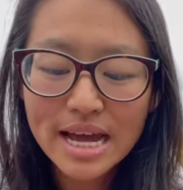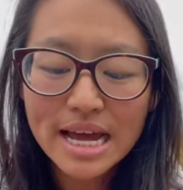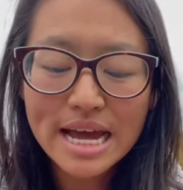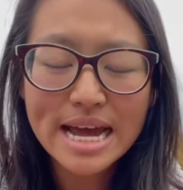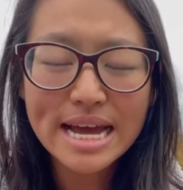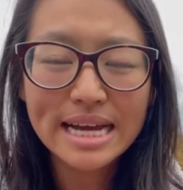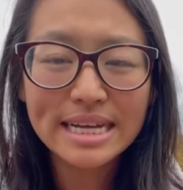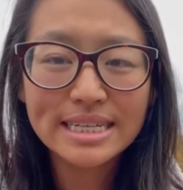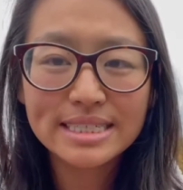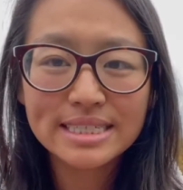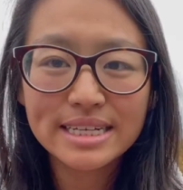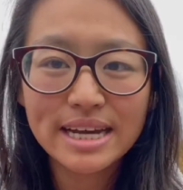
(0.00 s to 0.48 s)

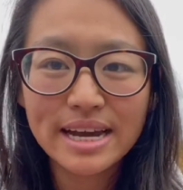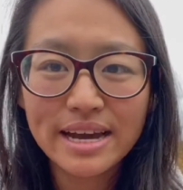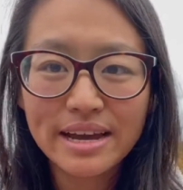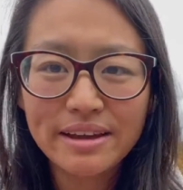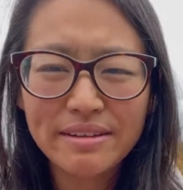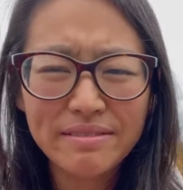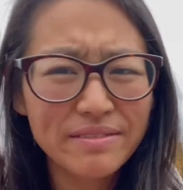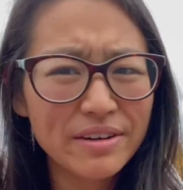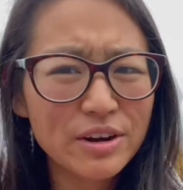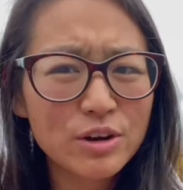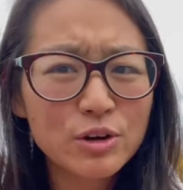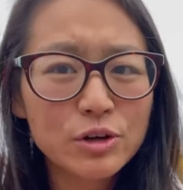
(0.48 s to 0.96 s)
It's
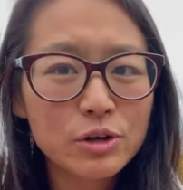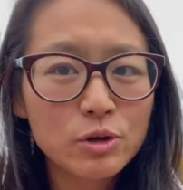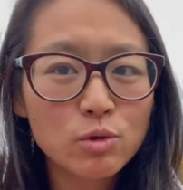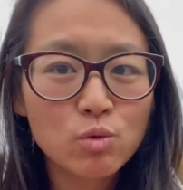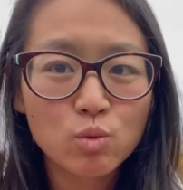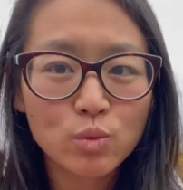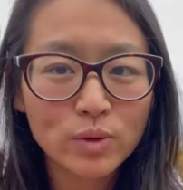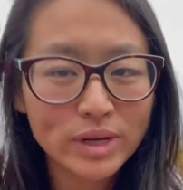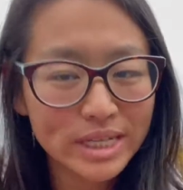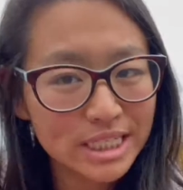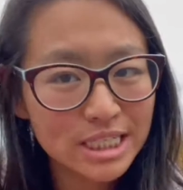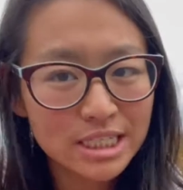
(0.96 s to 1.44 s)
a very
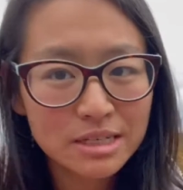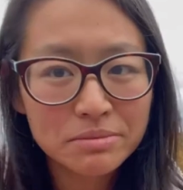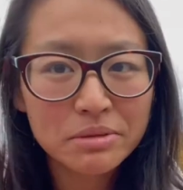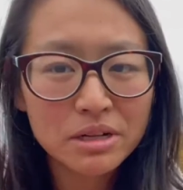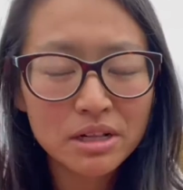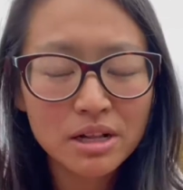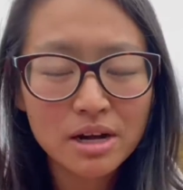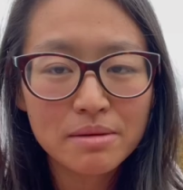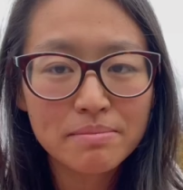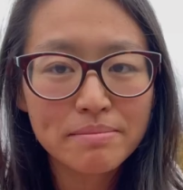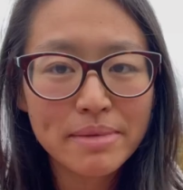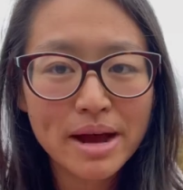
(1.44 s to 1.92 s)

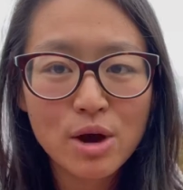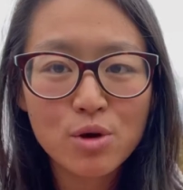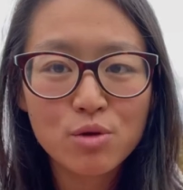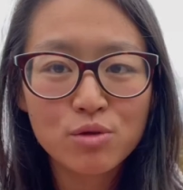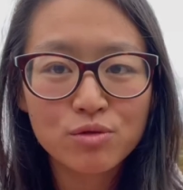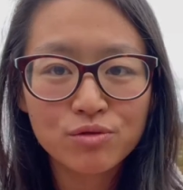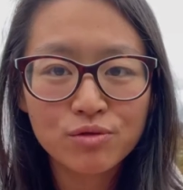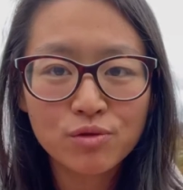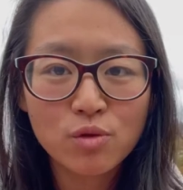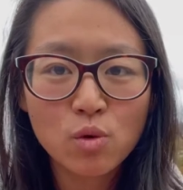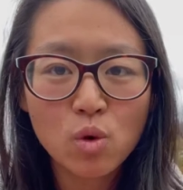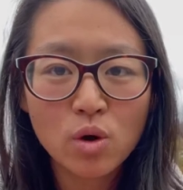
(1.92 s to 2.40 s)
reasonable
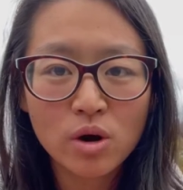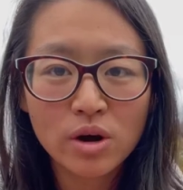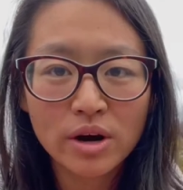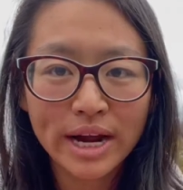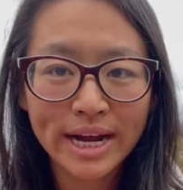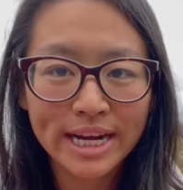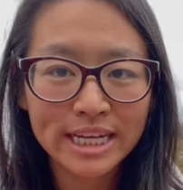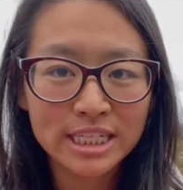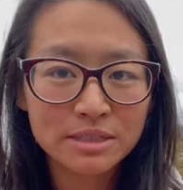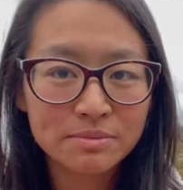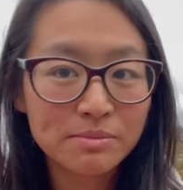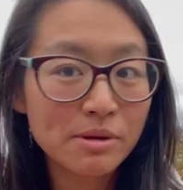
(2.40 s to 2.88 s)
amount for
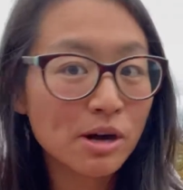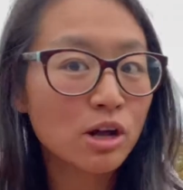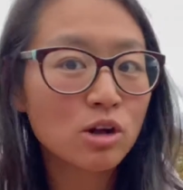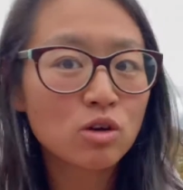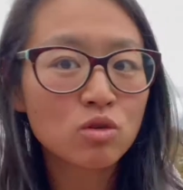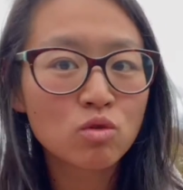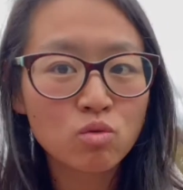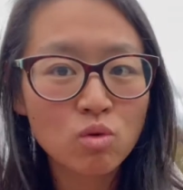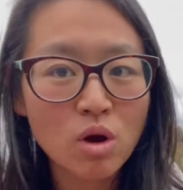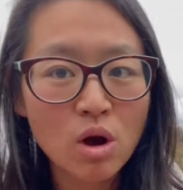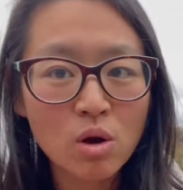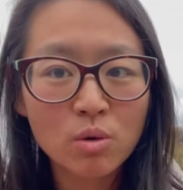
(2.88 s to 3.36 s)
a small
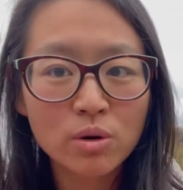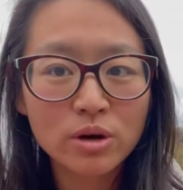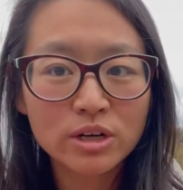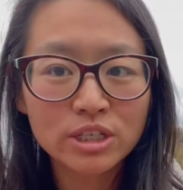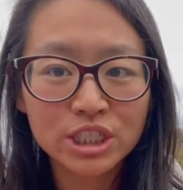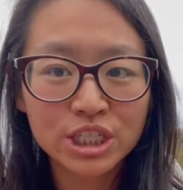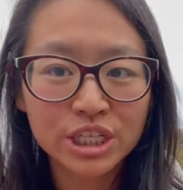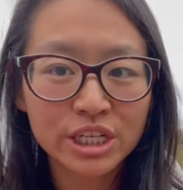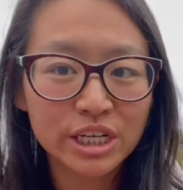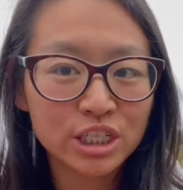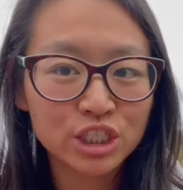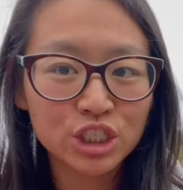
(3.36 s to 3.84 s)
grower
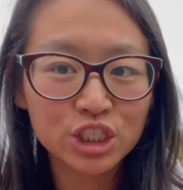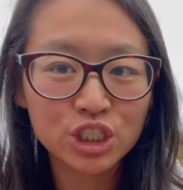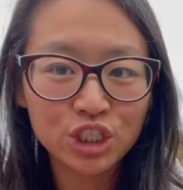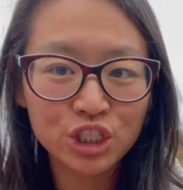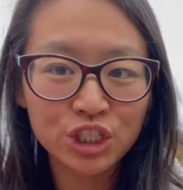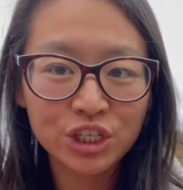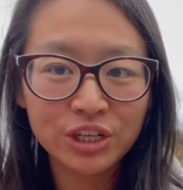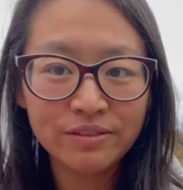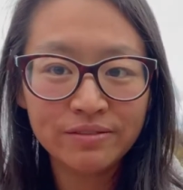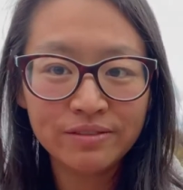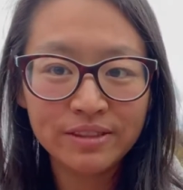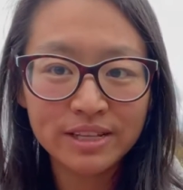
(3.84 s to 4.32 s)
to
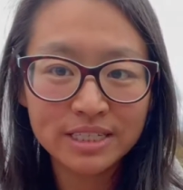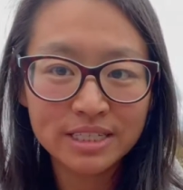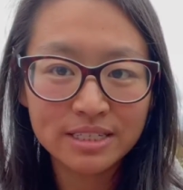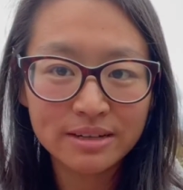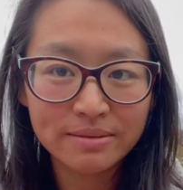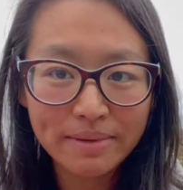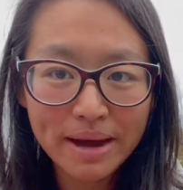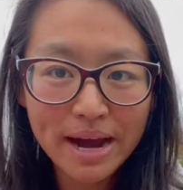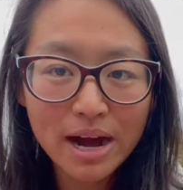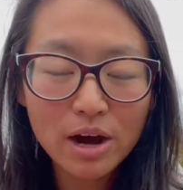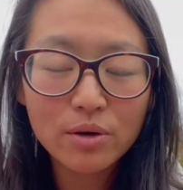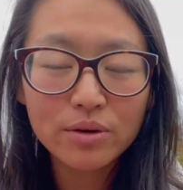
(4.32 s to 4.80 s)
achieve this
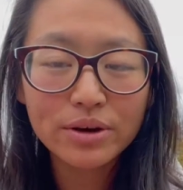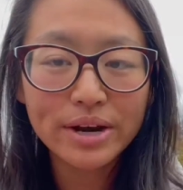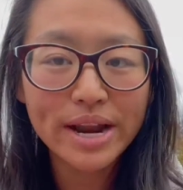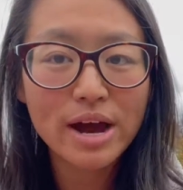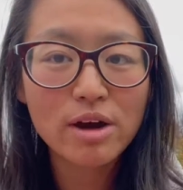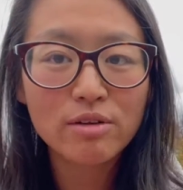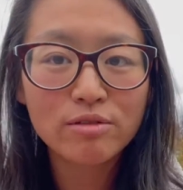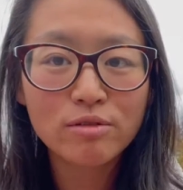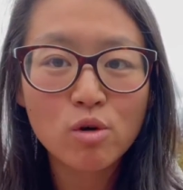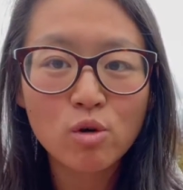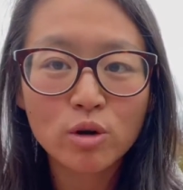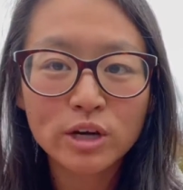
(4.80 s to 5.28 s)
amount.
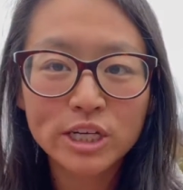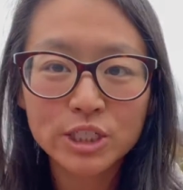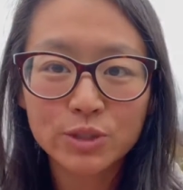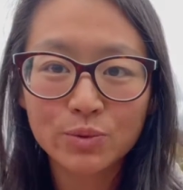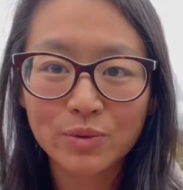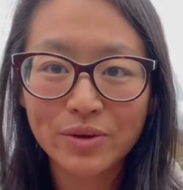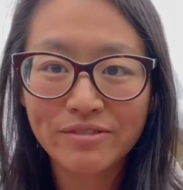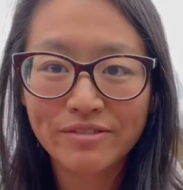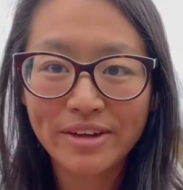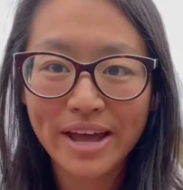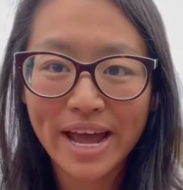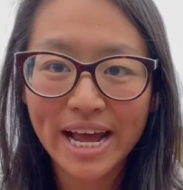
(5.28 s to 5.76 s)
Now, of course,
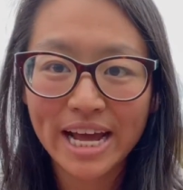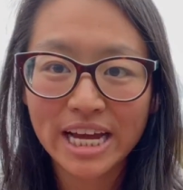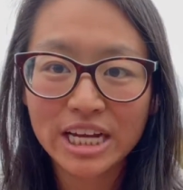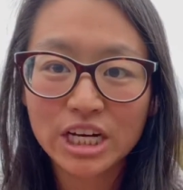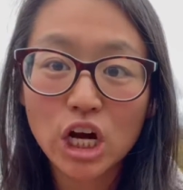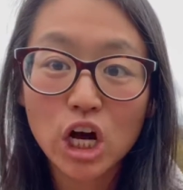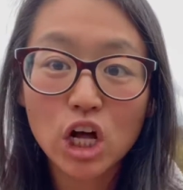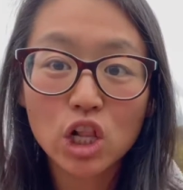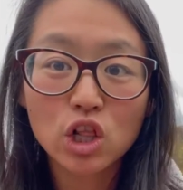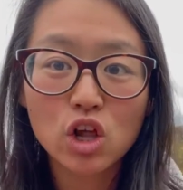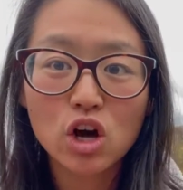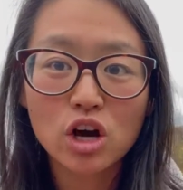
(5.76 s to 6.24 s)
we've canned
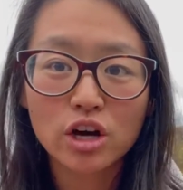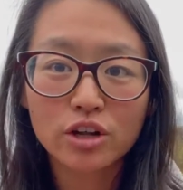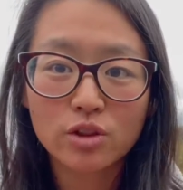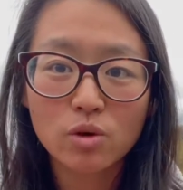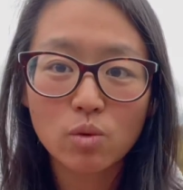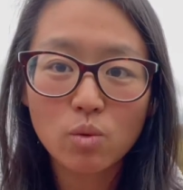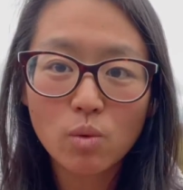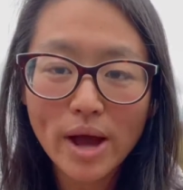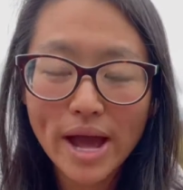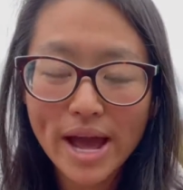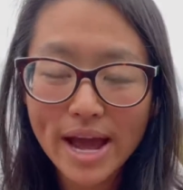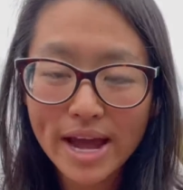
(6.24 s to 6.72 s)
along the
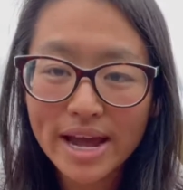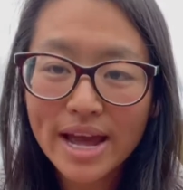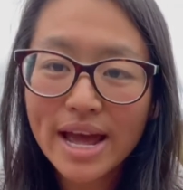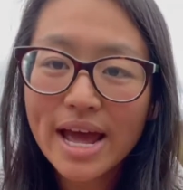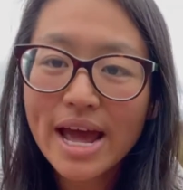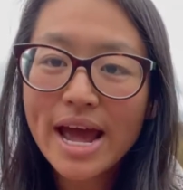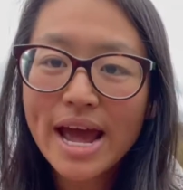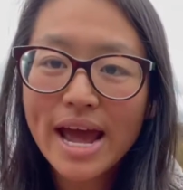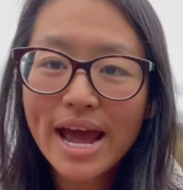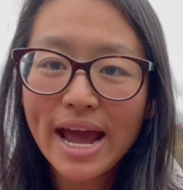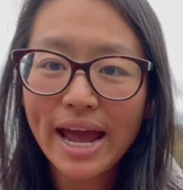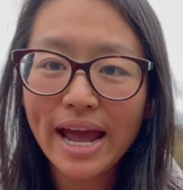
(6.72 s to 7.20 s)
way.
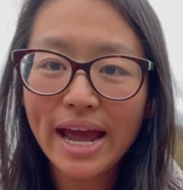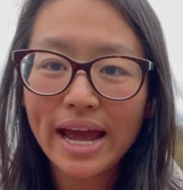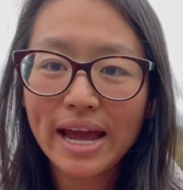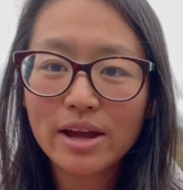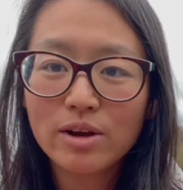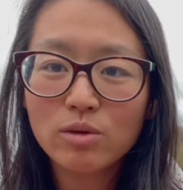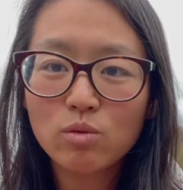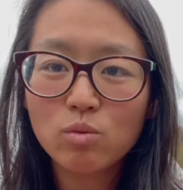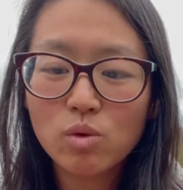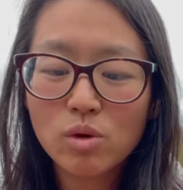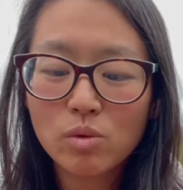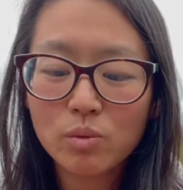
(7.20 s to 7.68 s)

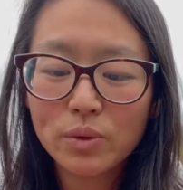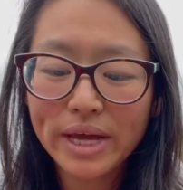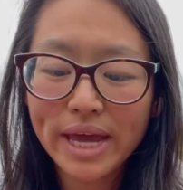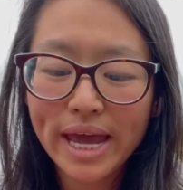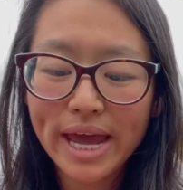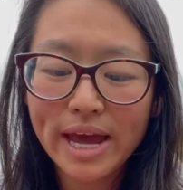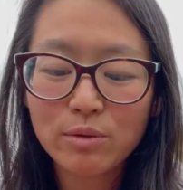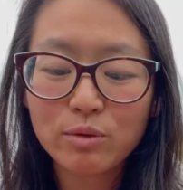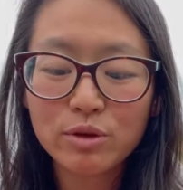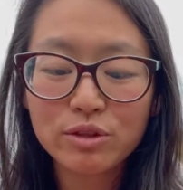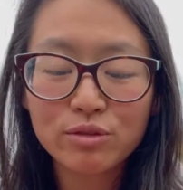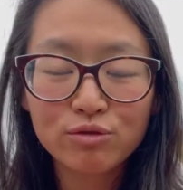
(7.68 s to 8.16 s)
And when we
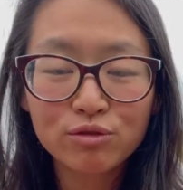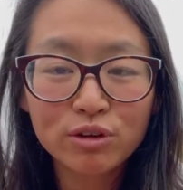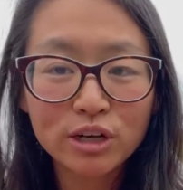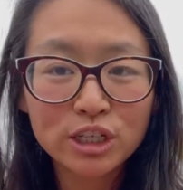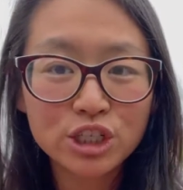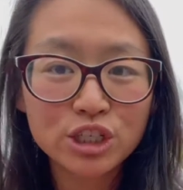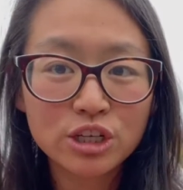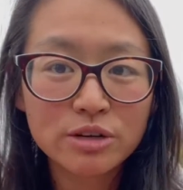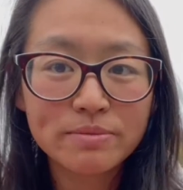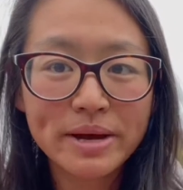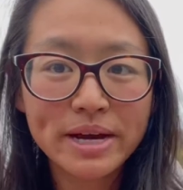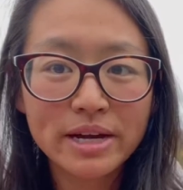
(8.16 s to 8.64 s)
can with
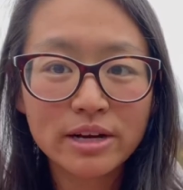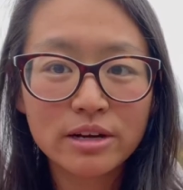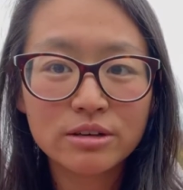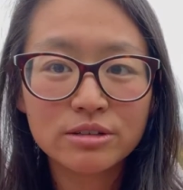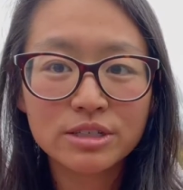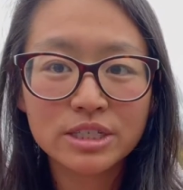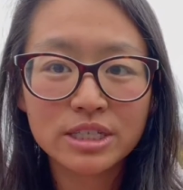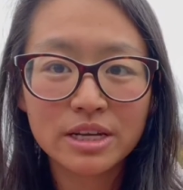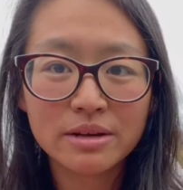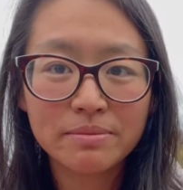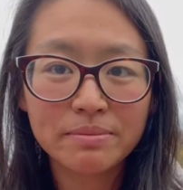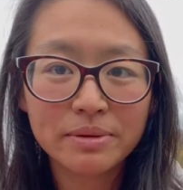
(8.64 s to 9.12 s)
fresh
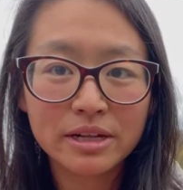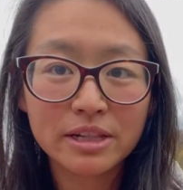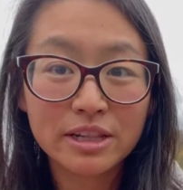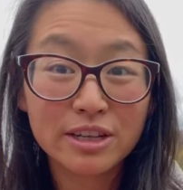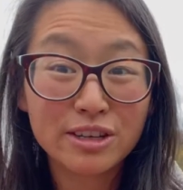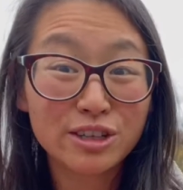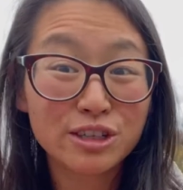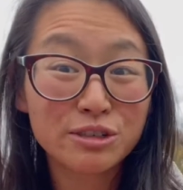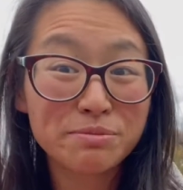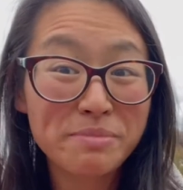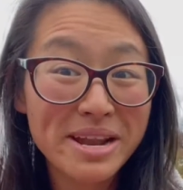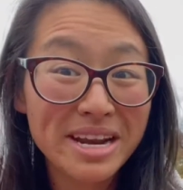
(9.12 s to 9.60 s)
tomatoes, typically
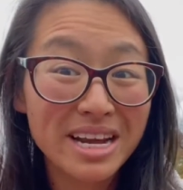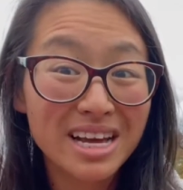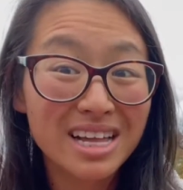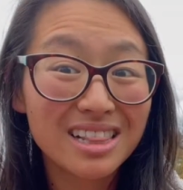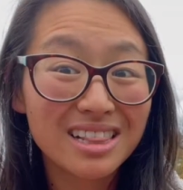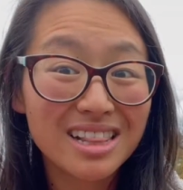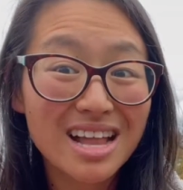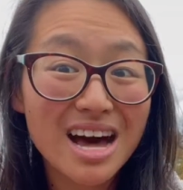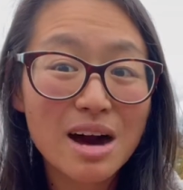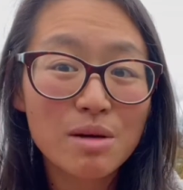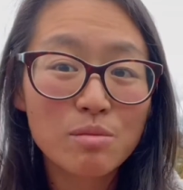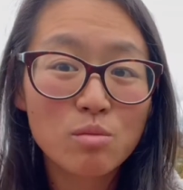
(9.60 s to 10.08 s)
you're spending a
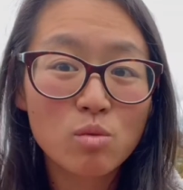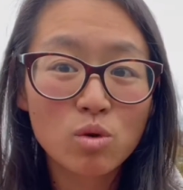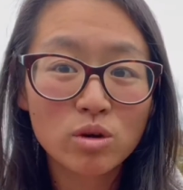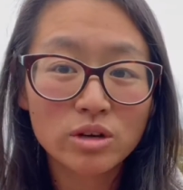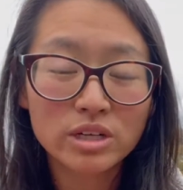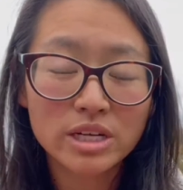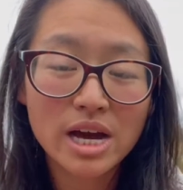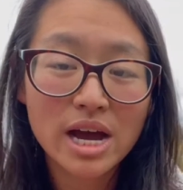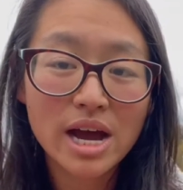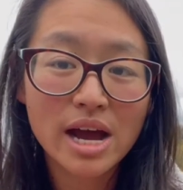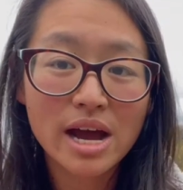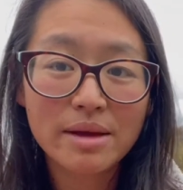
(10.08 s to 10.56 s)
lot more
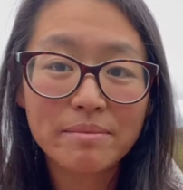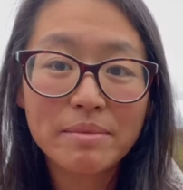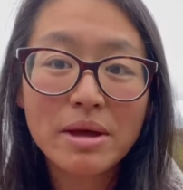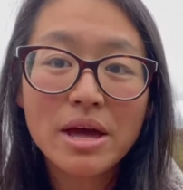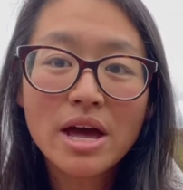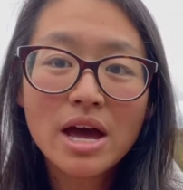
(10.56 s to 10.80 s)
time